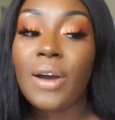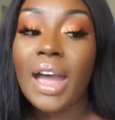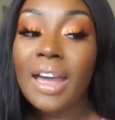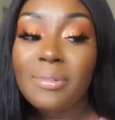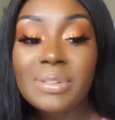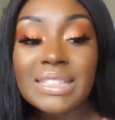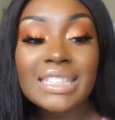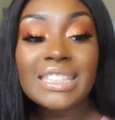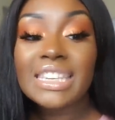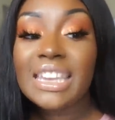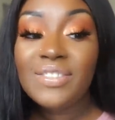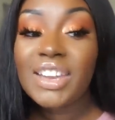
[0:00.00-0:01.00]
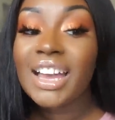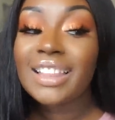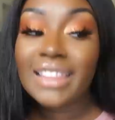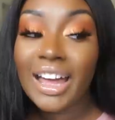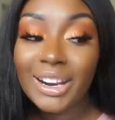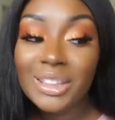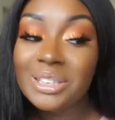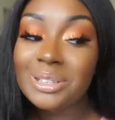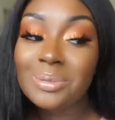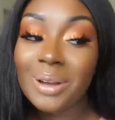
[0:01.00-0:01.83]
I have been saving a lot of these